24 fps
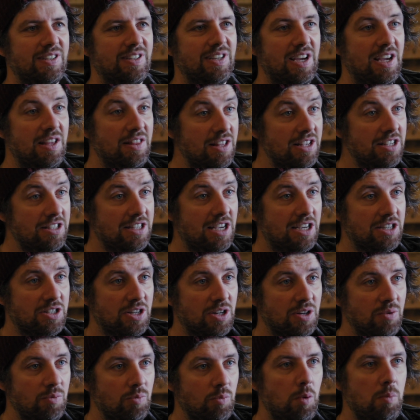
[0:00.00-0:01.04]
In this
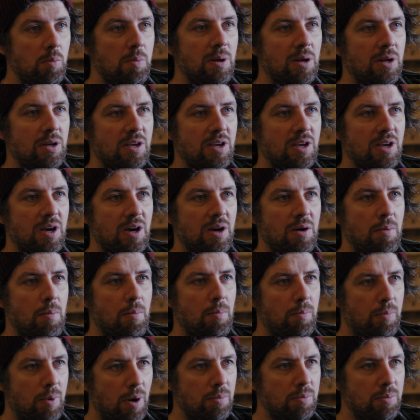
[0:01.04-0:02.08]
session, we'll be looking at
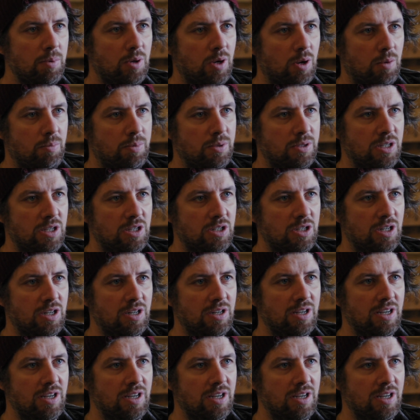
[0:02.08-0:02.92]
pop composition,